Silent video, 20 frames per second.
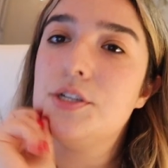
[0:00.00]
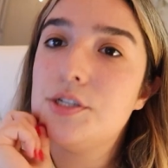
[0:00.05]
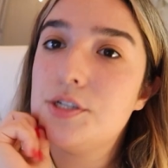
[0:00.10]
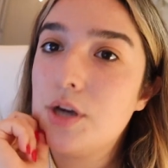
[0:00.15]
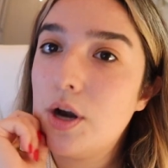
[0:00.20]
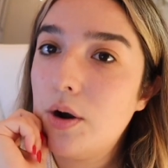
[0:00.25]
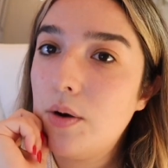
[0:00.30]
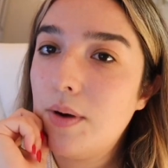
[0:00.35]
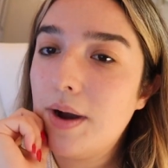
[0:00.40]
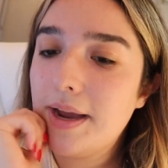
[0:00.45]

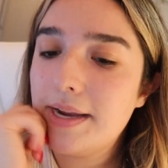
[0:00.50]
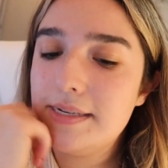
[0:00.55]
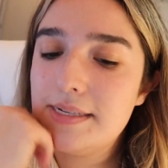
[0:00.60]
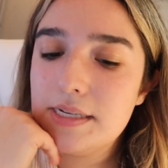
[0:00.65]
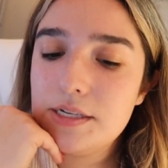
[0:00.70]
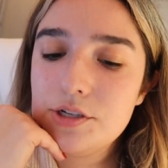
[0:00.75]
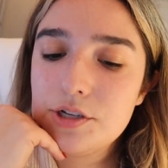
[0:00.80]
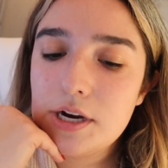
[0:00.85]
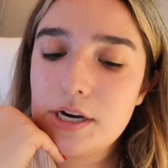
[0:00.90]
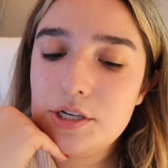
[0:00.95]
So I
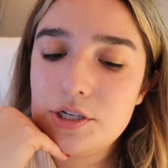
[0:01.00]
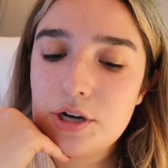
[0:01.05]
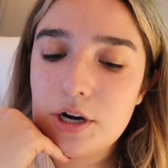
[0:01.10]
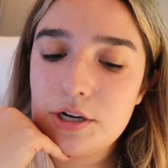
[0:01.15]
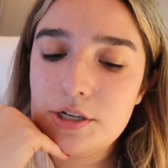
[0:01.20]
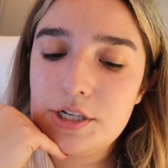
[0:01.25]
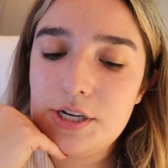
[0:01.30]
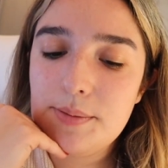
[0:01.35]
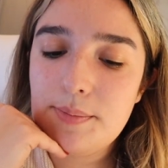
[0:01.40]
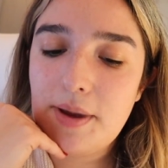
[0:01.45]
did try
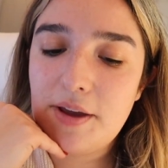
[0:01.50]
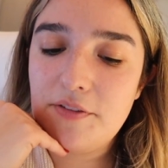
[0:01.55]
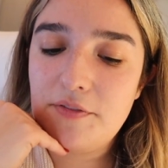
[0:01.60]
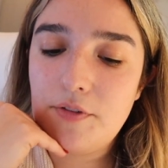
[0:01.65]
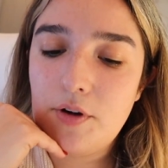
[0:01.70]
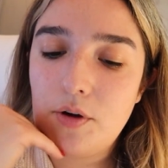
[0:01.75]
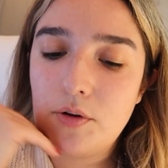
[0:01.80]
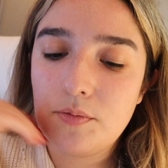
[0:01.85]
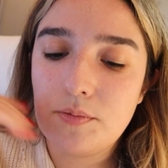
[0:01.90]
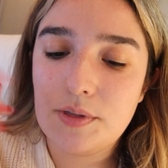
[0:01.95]
charging my
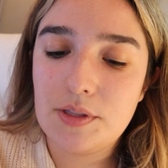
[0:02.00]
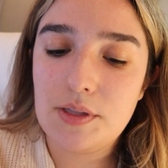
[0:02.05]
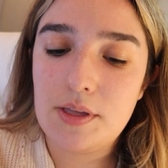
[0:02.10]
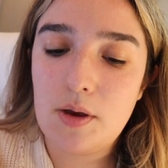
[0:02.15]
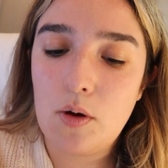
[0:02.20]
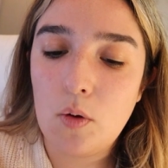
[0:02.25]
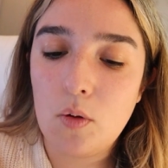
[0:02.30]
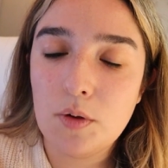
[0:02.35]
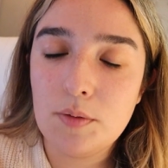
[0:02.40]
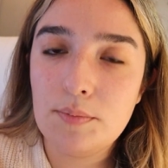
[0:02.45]
phone with the
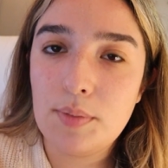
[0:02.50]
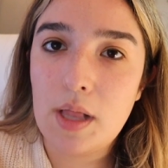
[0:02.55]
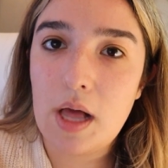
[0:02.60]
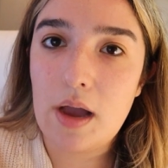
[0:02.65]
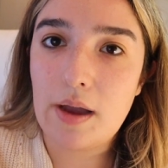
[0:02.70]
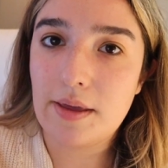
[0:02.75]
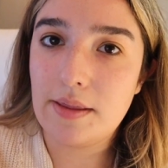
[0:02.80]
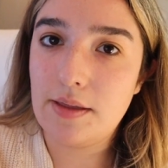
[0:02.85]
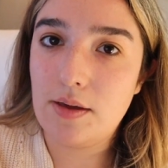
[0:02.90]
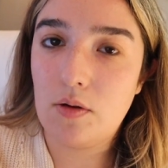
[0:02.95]
old
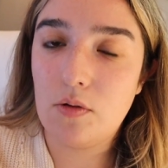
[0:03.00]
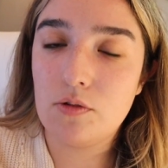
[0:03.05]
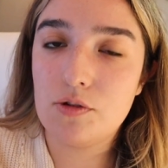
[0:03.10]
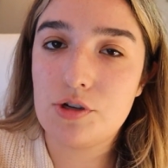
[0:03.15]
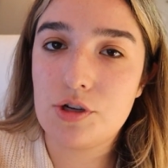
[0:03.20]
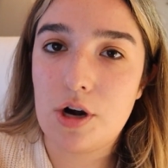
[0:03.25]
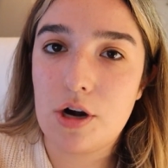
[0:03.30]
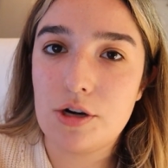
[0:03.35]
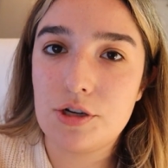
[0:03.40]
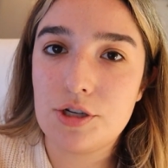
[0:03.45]
block and the old
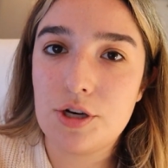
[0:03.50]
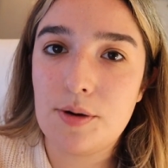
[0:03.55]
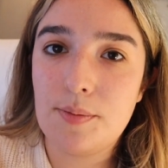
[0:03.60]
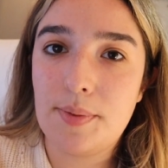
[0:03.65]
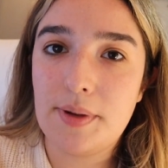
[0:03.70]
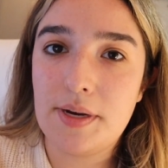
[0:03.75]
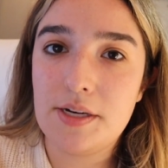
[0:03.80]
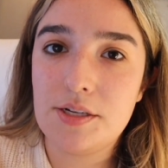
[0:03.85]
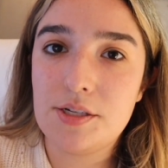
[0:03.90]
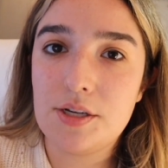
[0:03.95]
charger,
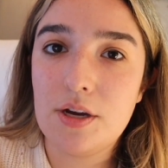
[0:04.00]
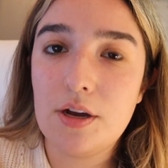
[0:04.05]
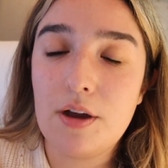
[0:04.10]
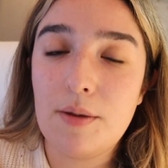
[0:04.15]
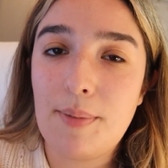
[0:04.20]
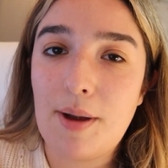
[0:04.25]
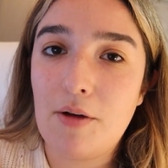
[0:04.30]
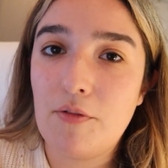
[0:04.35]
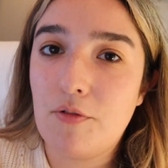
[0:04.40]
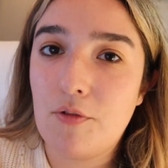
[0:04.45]
but it took
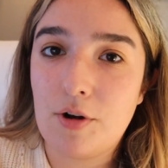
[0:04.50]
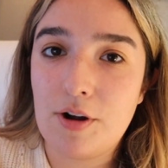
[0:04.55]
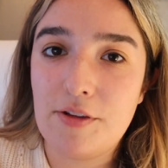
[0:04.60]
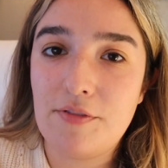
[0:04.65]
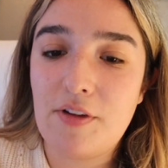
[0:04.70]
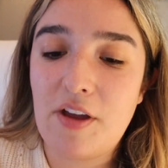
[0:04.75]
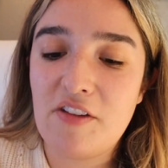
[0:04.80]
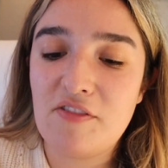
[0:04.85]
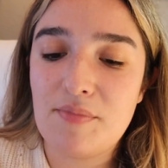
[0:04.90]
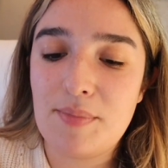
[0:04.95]
about
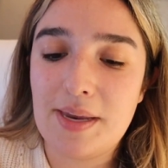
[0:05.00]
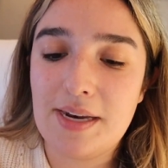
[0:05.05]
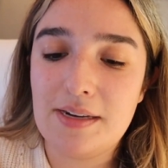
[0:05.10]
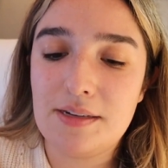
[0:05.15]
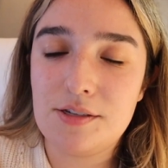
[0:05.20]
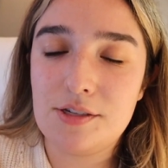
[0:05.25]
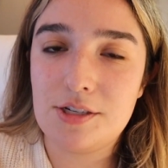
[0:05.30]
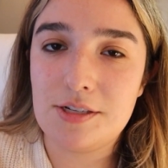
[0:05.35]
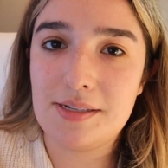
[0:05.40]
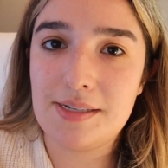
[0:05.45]
45
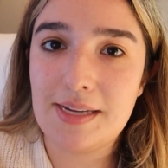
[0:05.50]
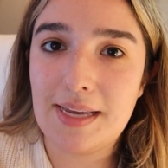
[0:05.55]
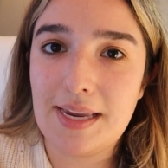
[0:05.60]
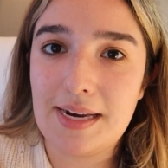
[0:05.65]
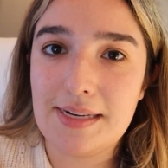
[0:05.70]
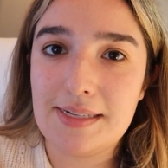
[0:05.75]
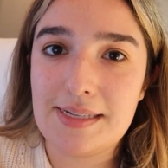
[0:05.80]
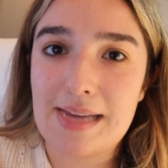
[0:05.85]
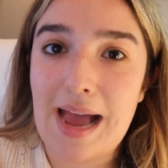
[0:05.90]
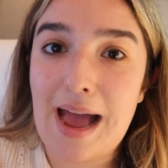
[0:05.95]
minutes just to get
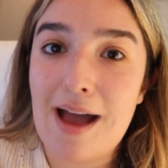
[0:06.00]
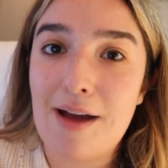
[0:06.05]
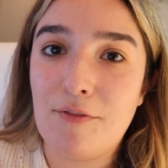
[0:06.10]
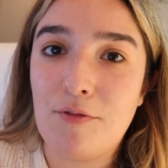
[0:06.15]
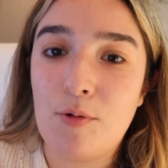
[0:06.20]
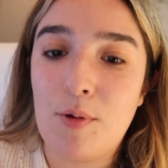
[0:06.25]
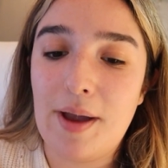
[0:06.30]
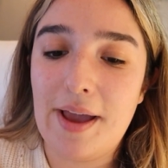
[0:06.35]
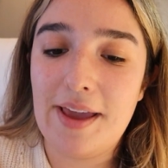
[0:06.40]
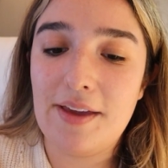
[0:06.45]
it to
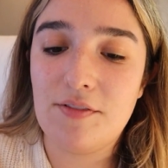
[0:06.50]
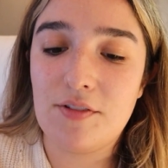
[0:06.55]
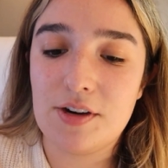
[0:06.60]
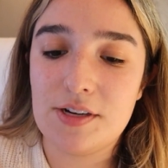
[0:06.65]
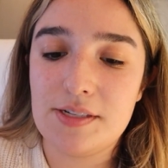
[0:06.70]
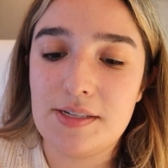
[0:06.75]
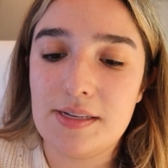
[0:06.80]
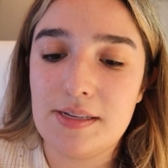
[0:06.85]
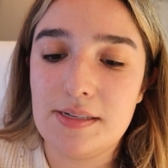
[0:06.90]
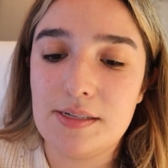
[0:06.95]
halfway,
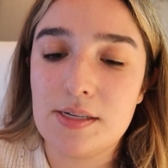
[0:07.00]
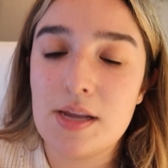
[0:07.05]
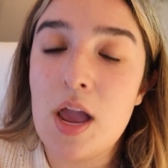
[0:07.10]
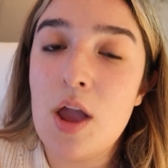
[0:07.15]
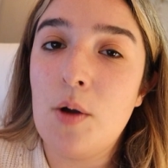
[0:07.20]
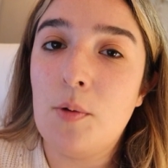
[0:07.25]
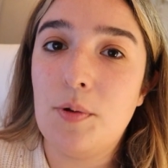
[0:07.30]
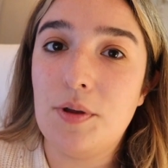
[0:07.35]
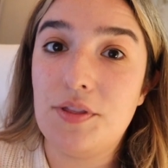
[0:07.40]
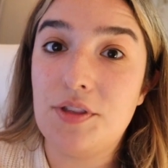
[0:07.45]
versus
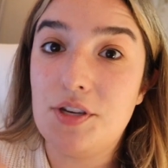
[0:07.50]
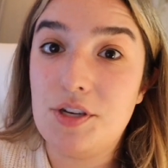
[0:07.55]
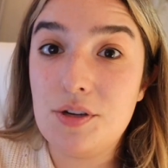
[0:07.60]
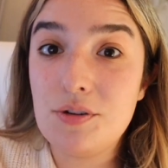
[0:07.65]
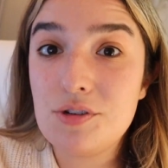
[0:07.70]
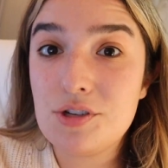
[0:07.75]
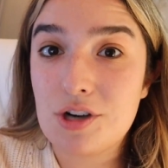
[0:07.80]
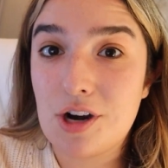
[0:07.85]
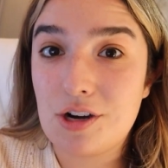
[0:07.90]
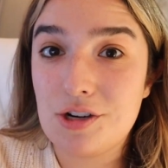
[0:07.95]
with the
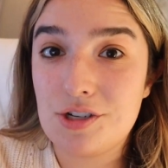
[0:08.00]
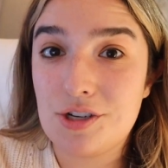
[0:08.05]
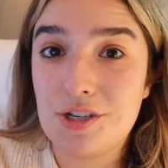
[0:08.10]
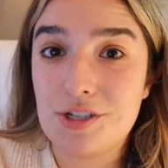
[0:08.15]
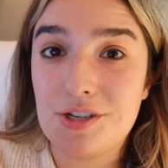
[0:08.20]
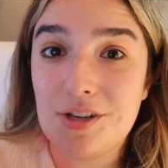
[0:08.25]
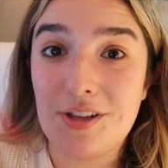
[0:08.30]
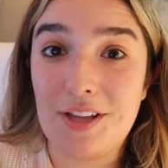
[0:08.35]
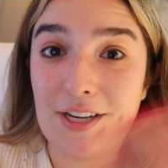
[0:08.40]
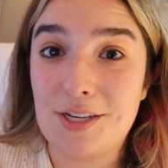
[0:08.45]
new charger it
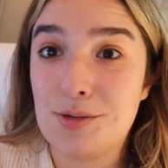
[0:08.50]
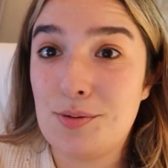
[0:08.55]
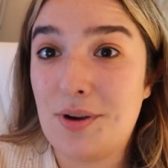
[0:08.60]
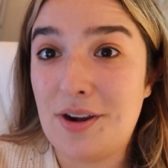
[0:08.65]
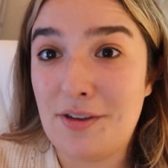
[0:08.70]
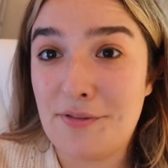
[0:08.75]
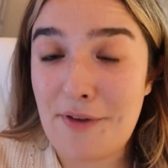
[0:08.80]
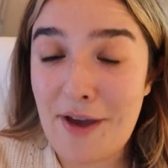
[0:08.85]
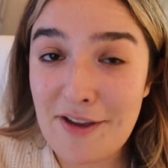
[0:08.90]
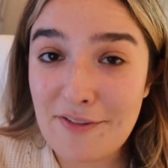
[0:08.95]
took like
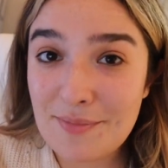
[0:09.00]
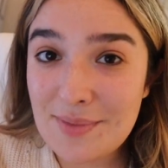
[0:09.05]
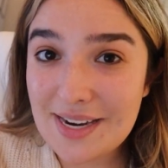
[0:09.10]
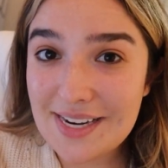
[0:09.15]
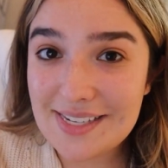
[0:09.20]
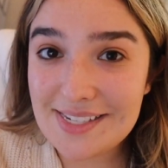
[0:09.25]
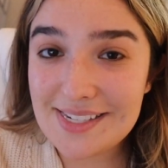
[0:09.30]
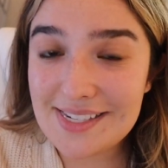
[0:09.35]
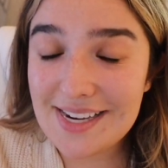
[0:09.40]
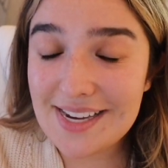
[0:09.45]
25
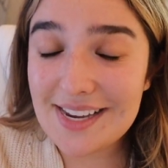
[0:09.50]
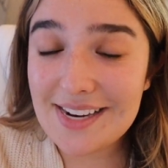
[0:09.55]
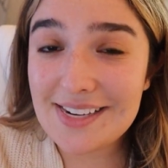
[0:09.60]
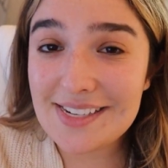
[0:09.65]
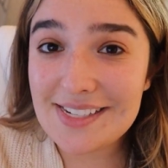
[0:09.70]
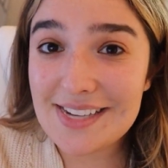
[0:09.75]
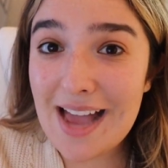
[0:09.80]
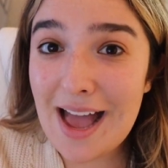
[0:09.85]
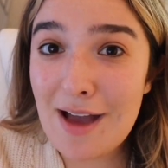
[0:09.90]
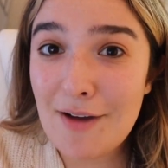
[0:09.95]
minutes to get
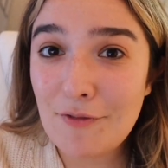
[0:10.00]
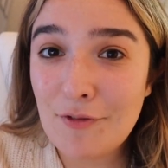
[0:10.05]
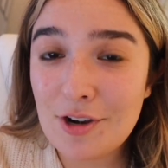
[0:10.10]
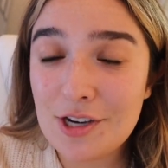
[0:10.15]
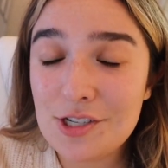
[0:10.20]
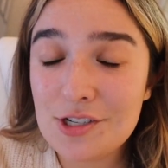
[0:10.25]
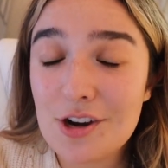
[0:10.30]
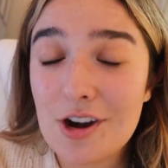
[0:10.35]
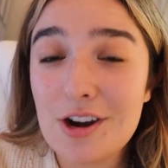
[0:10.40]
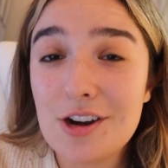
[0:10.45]
it to halfway
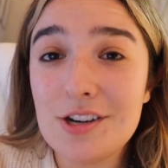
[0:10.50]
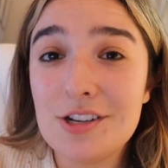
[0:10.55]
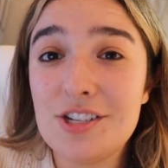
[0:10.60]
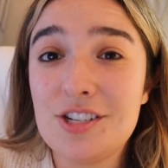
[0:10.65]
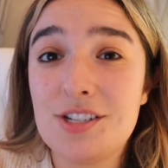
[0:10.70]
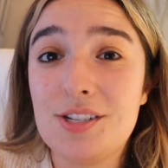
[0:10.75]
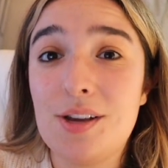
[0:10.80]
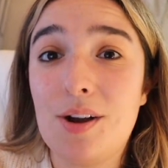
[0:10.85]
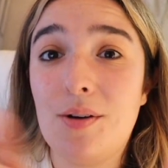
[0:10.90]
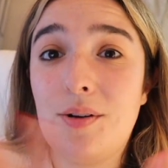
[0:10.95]
charge,
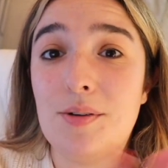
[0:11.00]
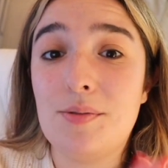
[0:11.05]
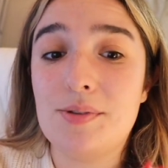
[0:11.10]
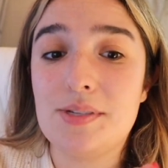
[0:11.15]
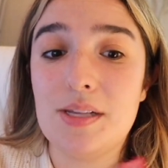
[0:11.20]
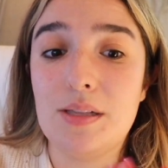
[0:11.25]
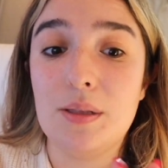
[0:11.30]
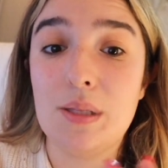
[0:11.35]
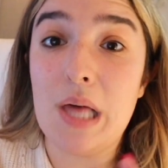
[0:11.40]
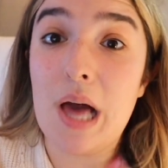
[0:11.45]
so it
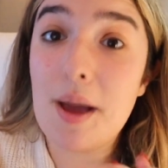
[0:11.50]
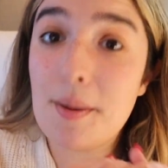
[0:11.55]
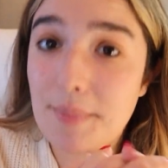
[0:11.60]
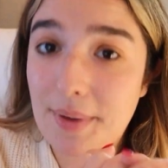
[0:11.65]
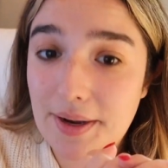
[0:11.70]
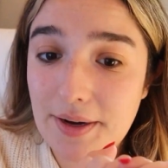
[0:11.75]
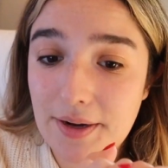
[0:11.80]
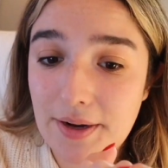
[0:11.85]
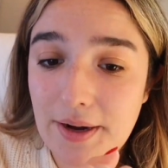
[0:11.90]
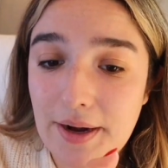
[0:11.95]
was a lot
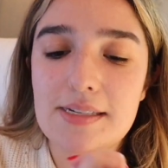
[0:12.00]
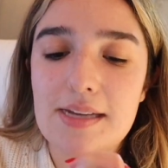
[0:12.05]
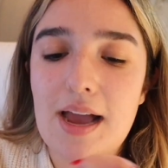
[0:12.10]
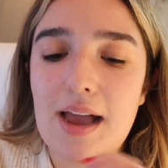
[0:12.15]
better.